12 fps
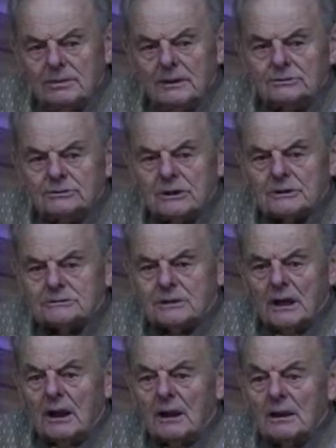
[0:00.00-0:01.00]
than
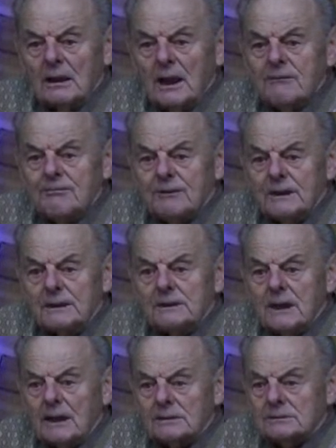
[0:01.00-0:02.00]
just a life
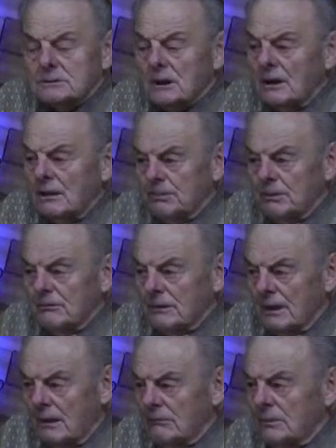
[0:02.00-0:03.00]
and death type
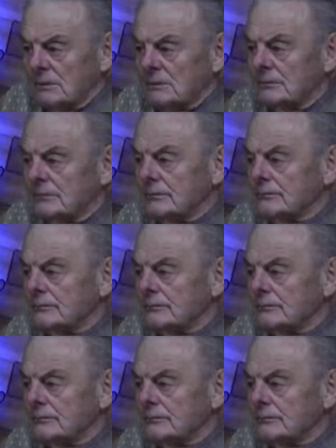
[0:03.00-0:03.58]
of level.